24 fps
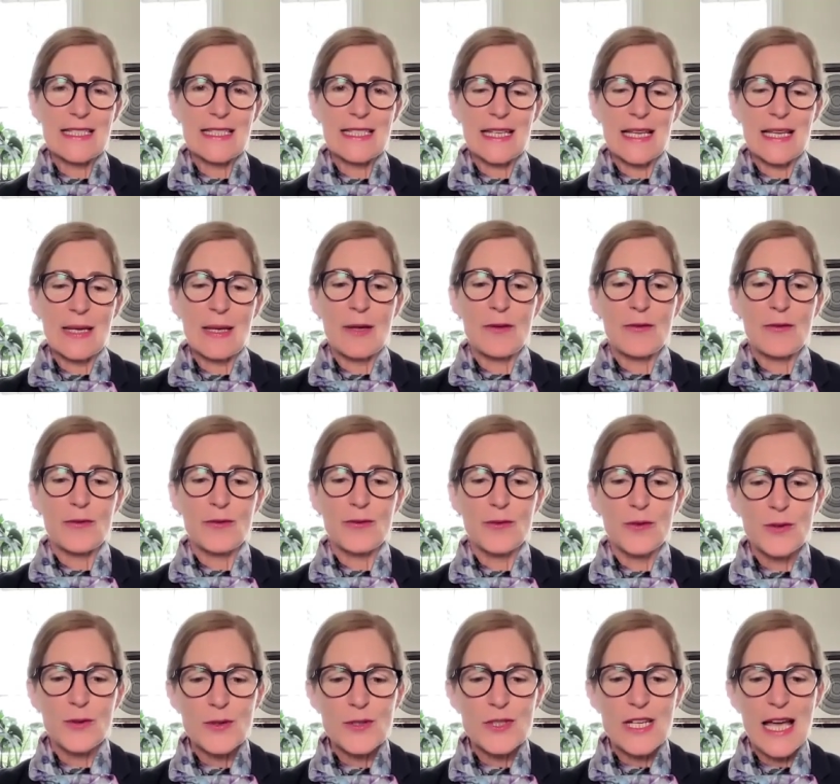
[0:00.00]
is a
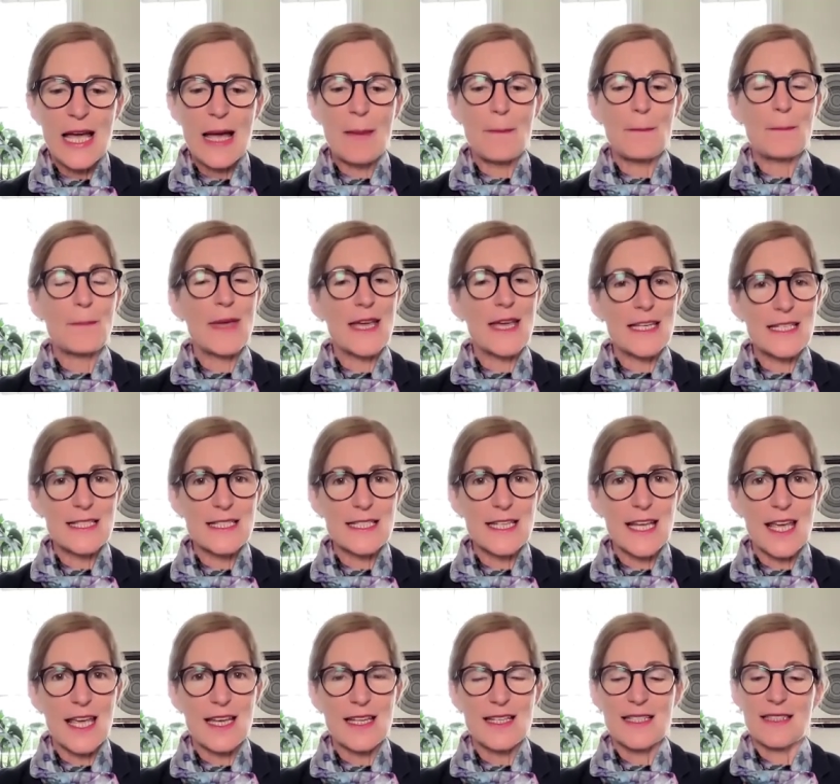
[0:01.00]
full-time
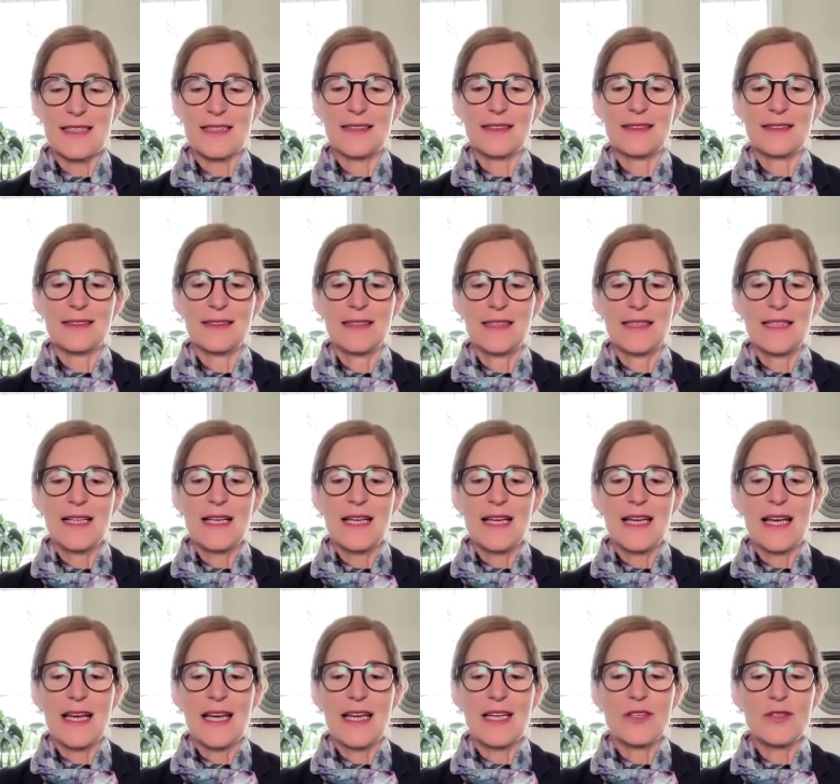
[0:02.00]
meditator,
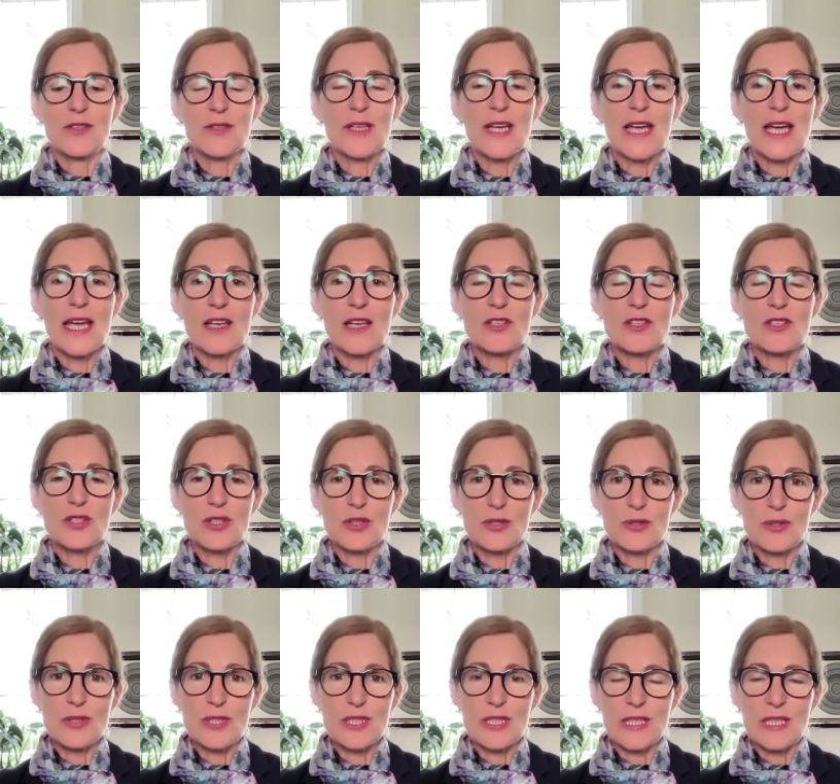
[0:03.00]
a UK
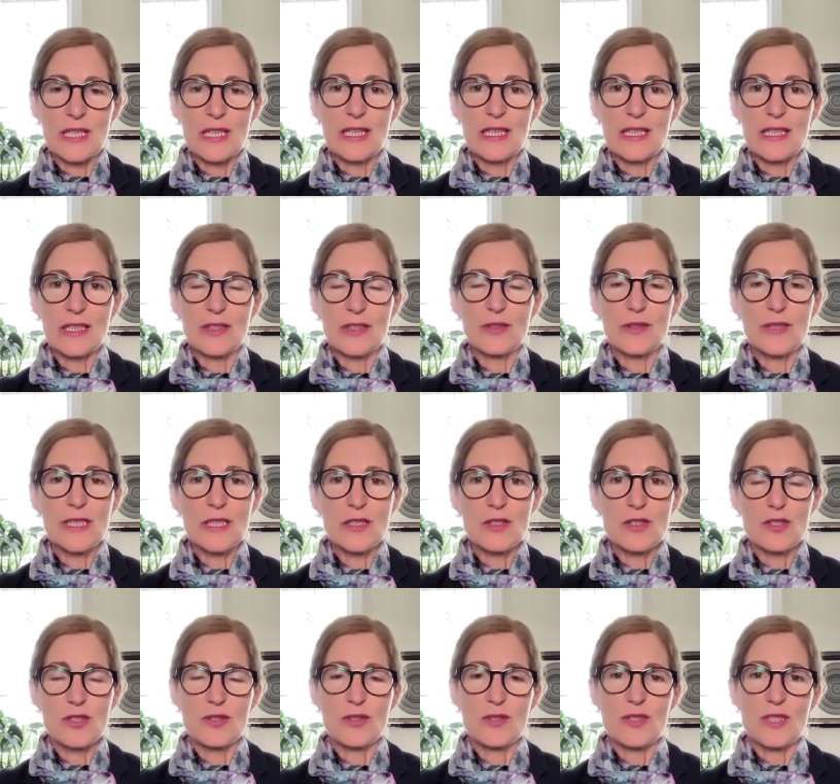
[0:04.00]
tutor, a uni
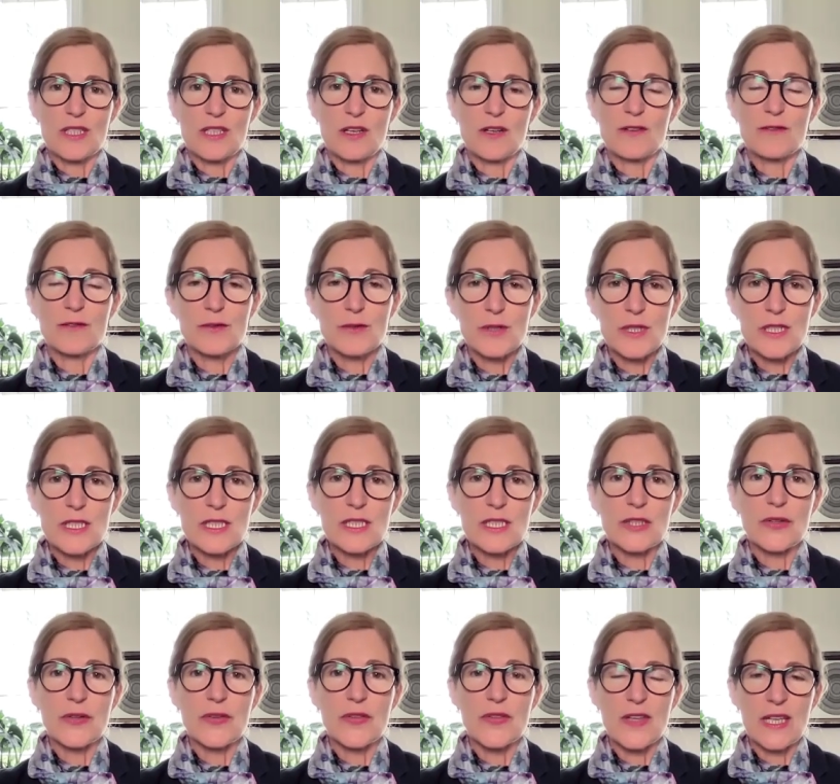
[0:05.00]
tutor of
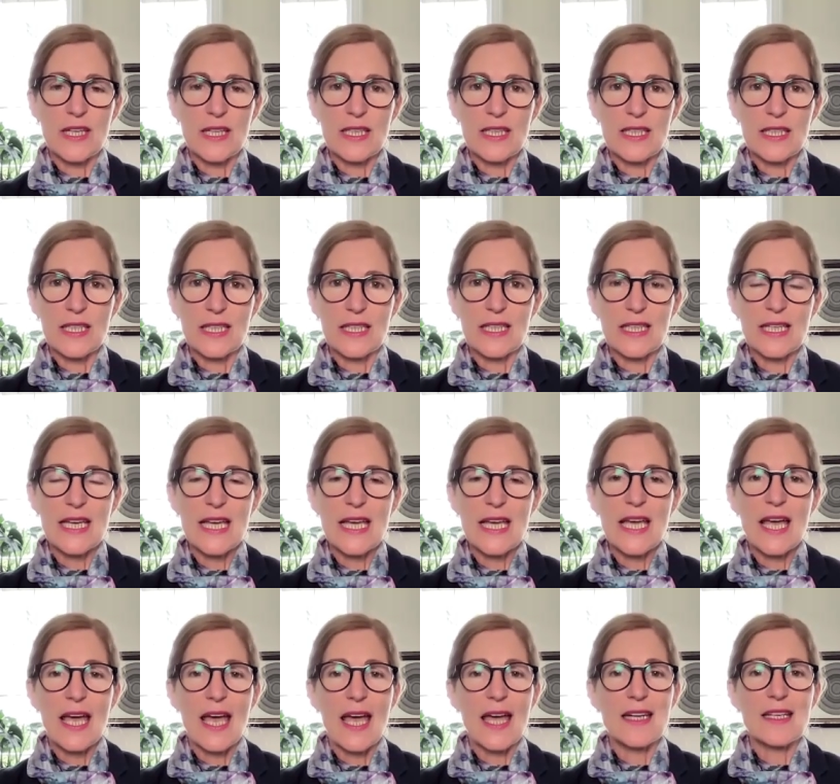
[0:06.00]
critical thinking,
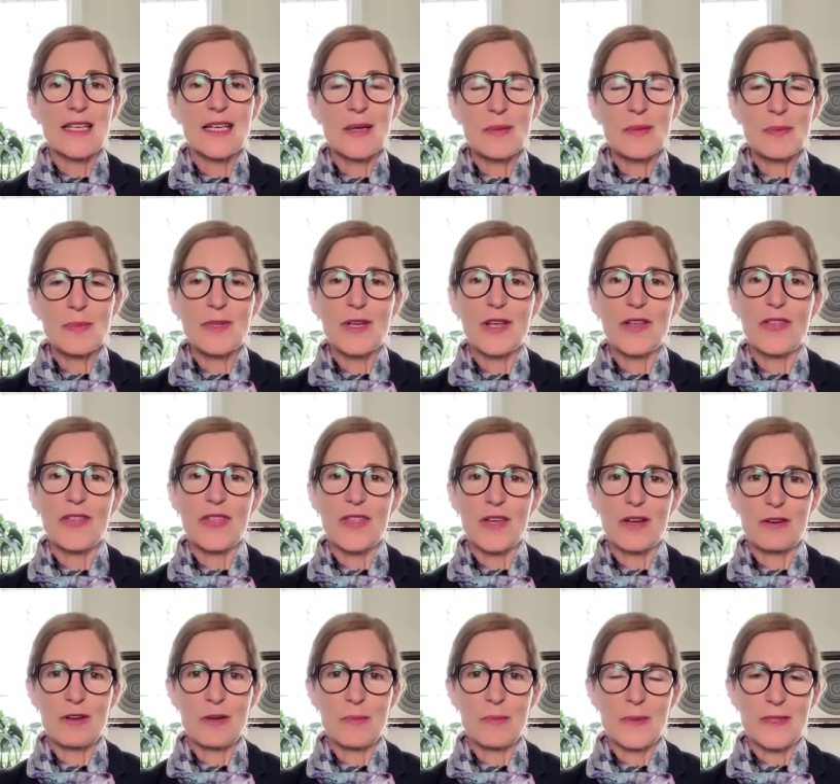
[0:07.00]
and a
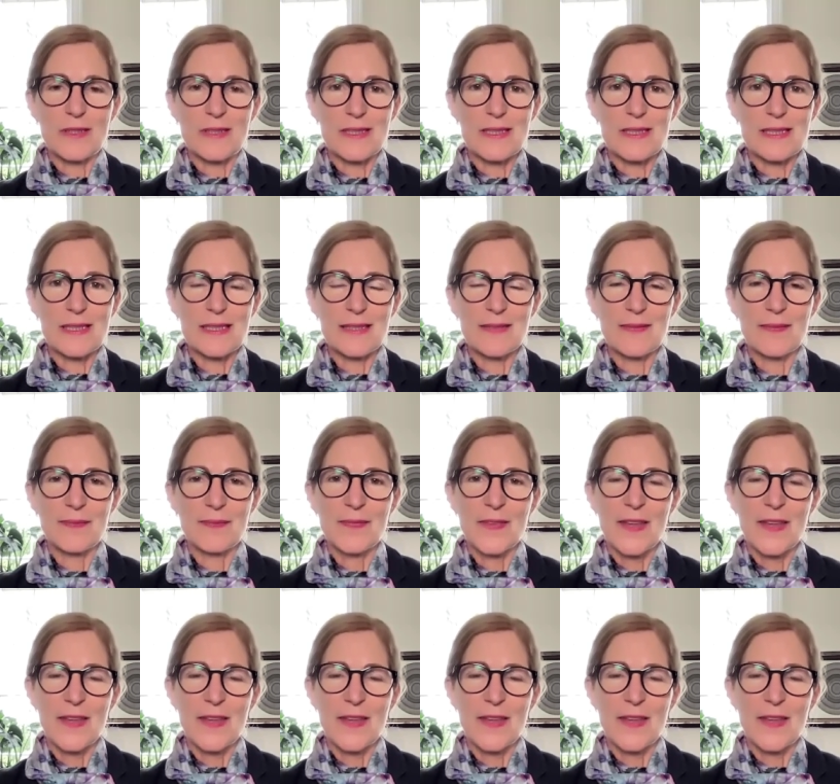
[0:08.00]
hypnotherapist.